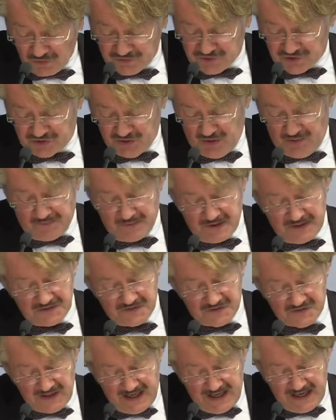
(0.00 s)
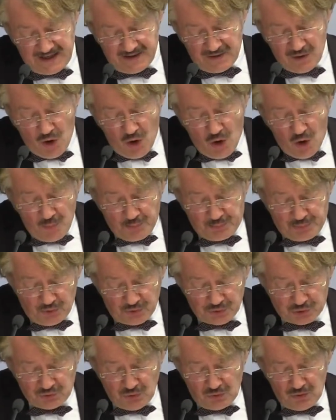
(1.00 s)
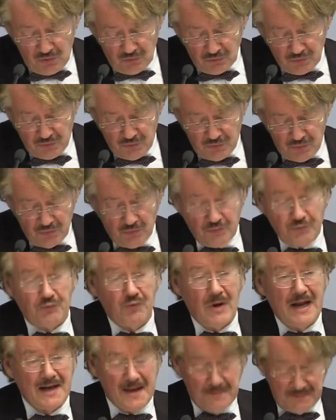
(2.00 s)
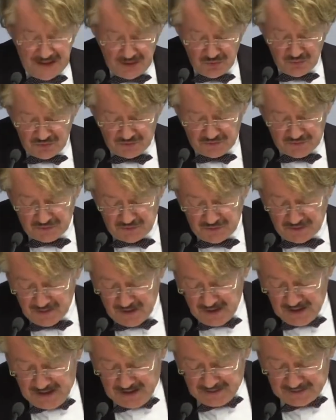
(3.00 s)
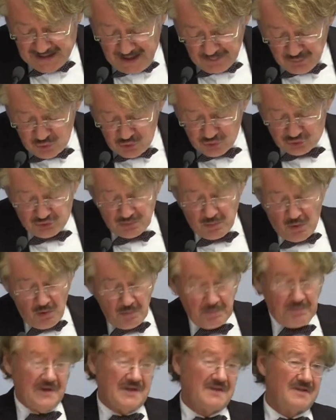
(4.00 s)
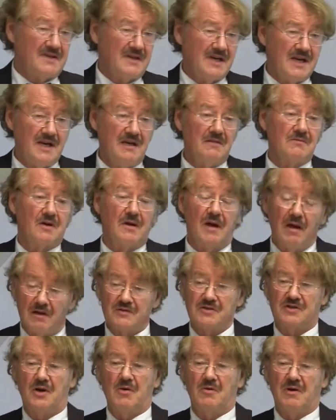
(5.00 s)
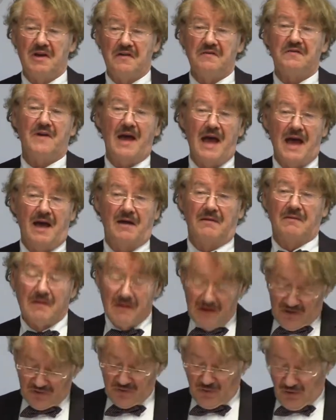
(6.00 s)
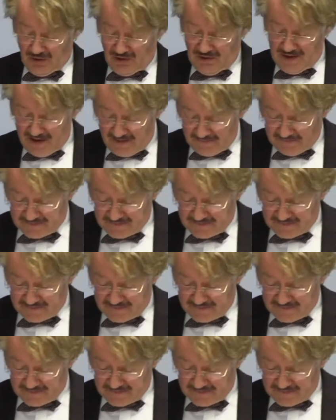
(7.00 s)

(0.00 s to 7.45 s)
Also, saying, pourtant, une fois la minute, d'amusement passé, so if you had your